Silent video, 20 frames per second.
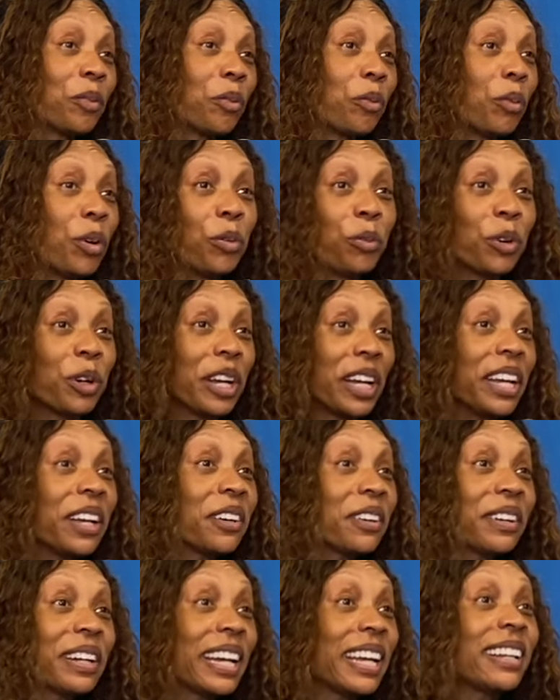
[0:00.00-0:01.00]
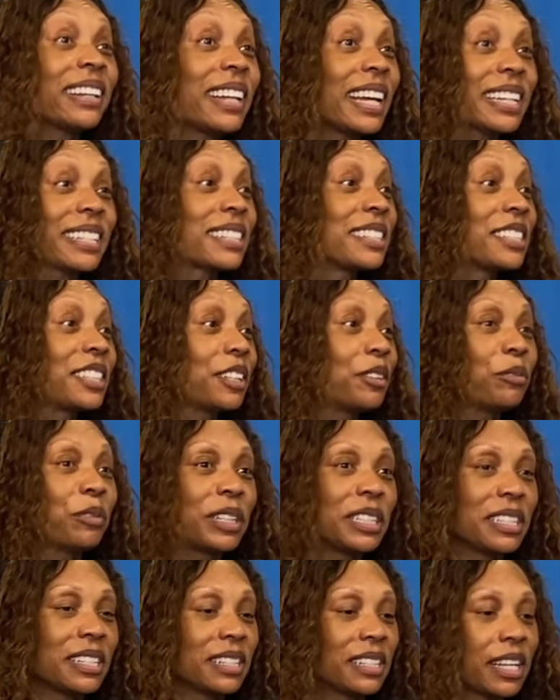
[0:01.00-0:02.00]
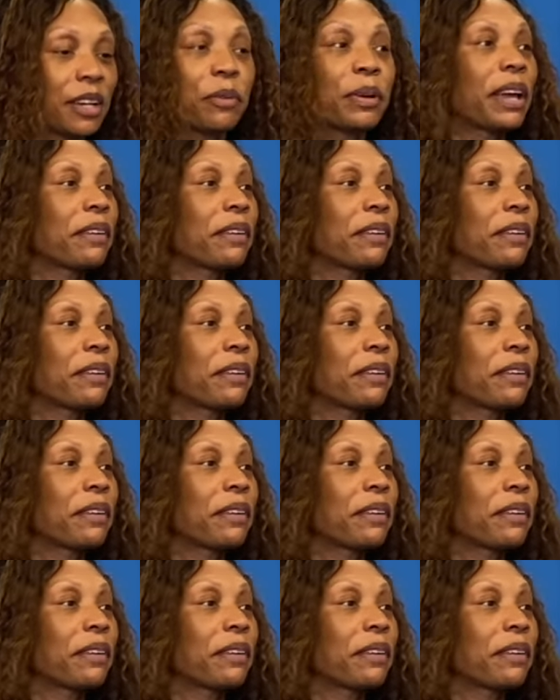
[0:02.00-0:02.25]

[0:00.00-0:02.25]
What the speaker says: when we're here in Lexington, we just say we